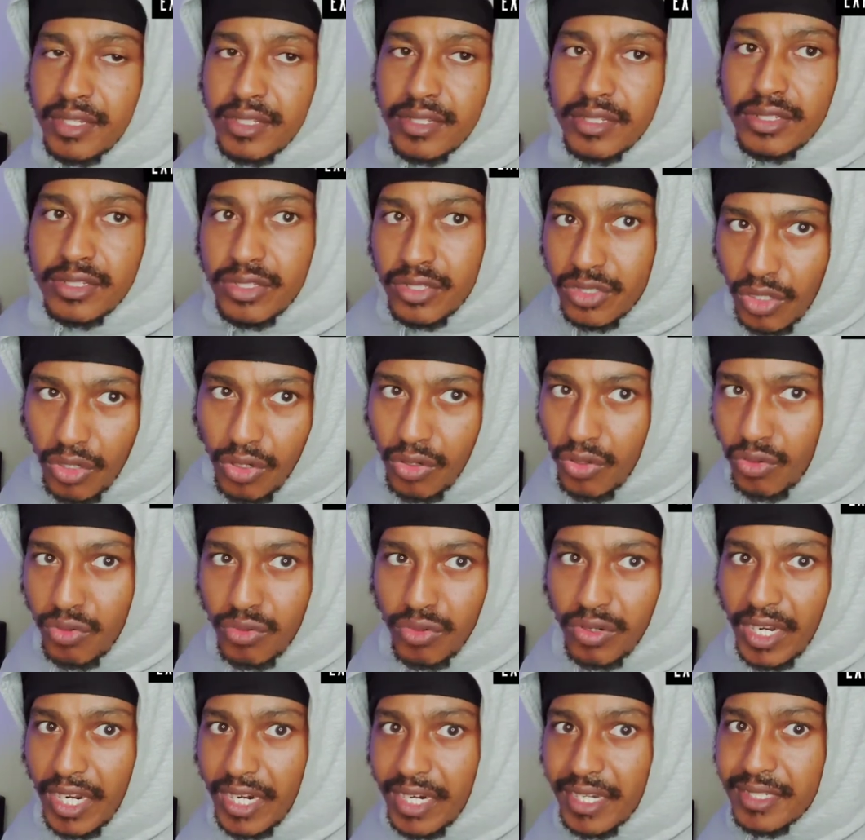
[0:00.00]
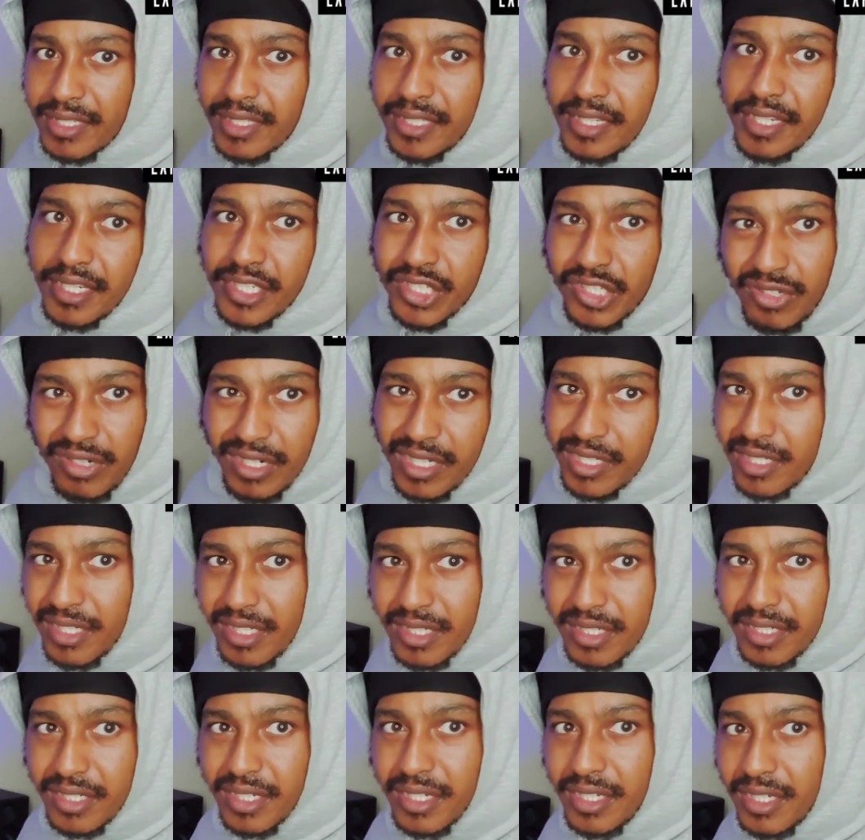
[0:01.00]
So, like I said,
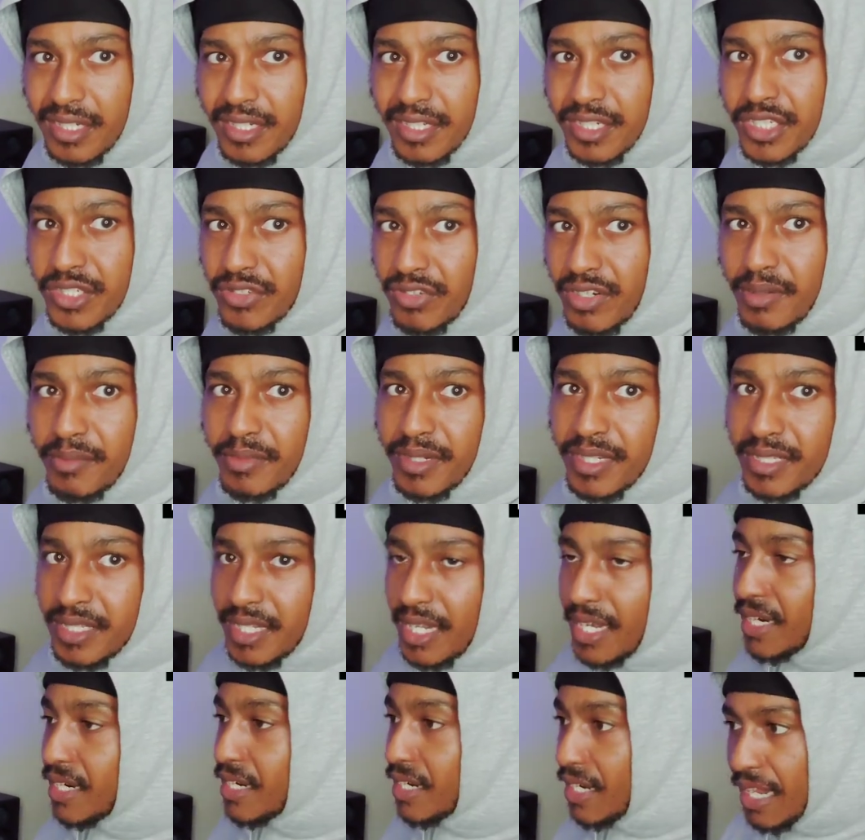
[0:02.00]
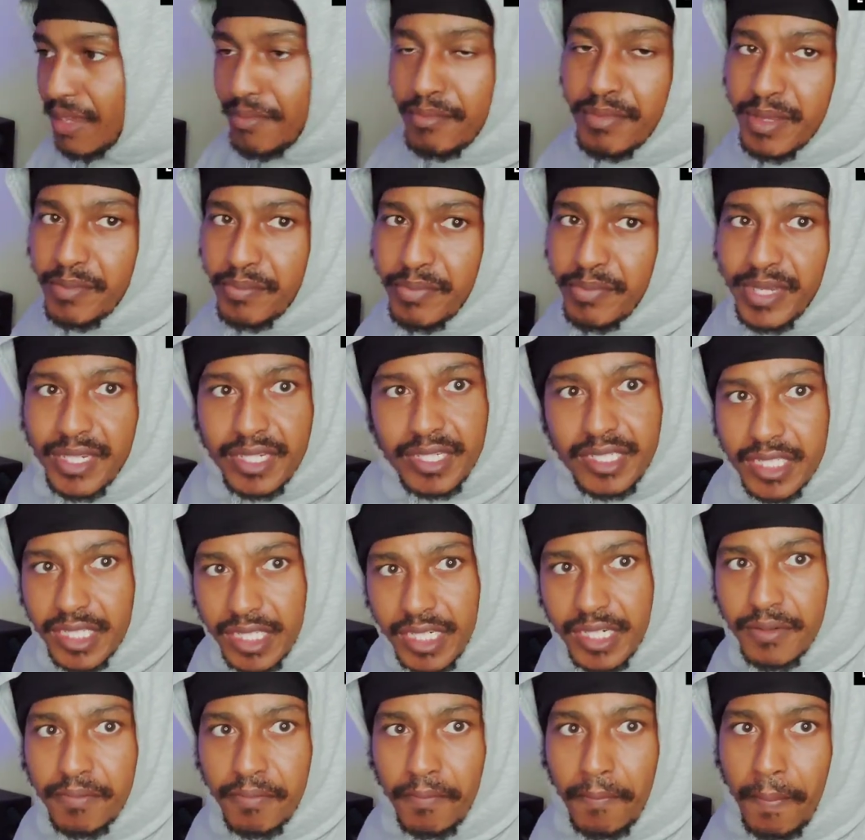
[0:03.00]
transitioning into streaming is like, let me be
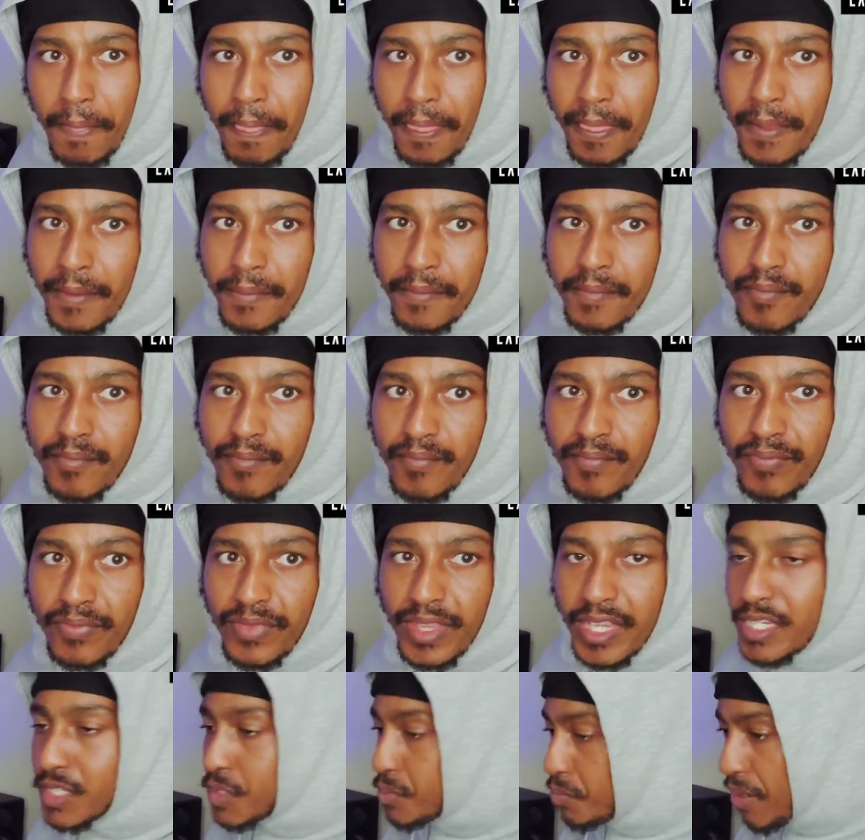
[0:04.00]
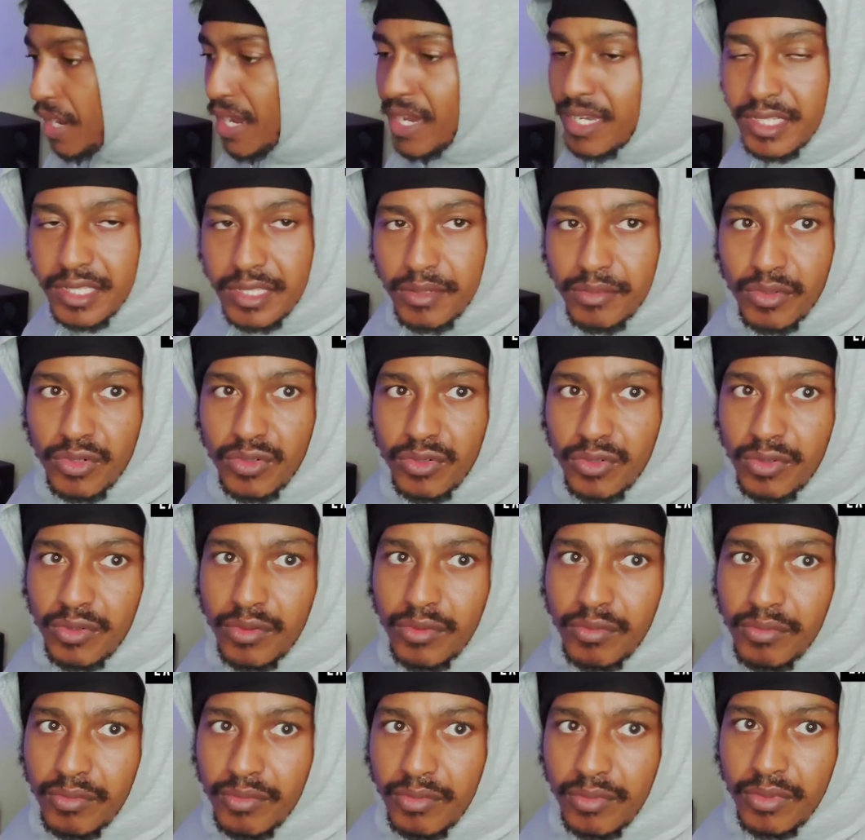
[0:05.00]
cheap as possible
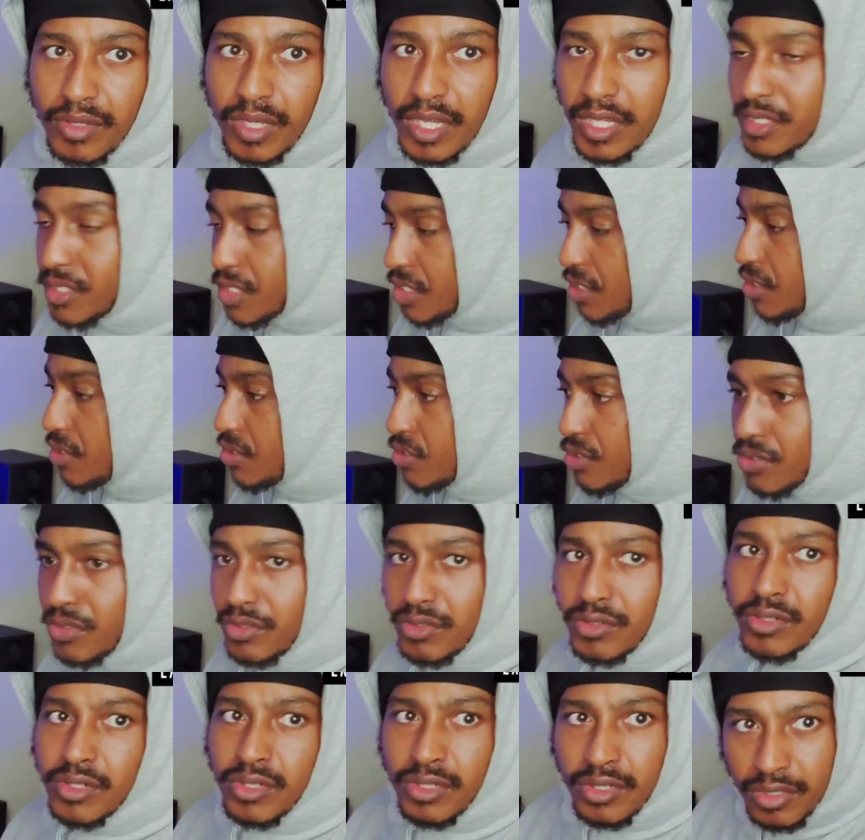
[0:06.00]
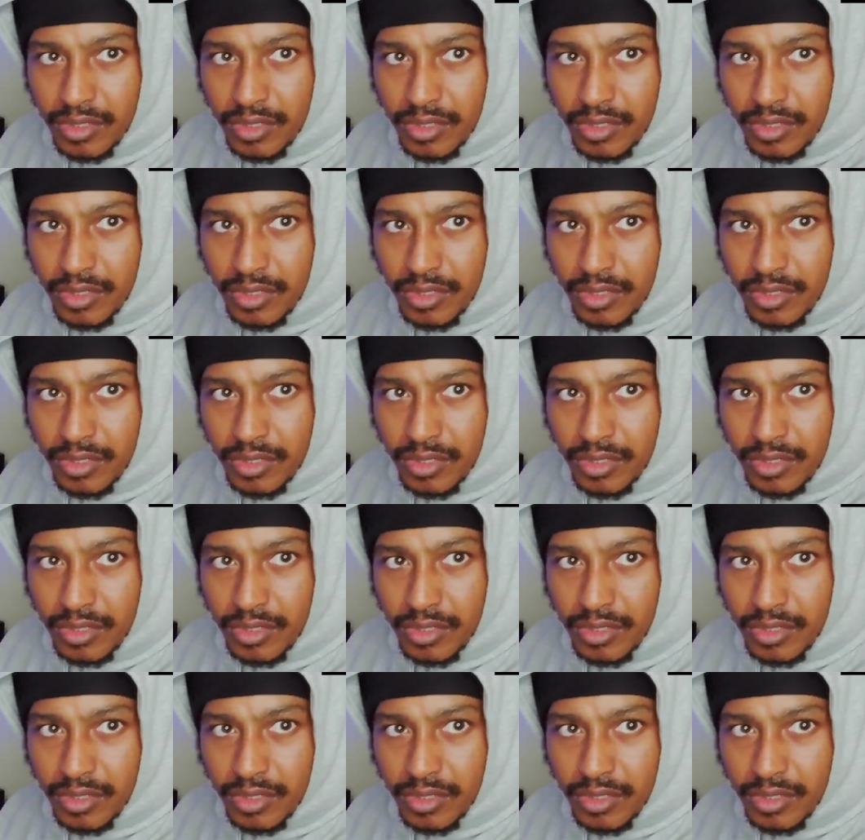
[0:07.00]
until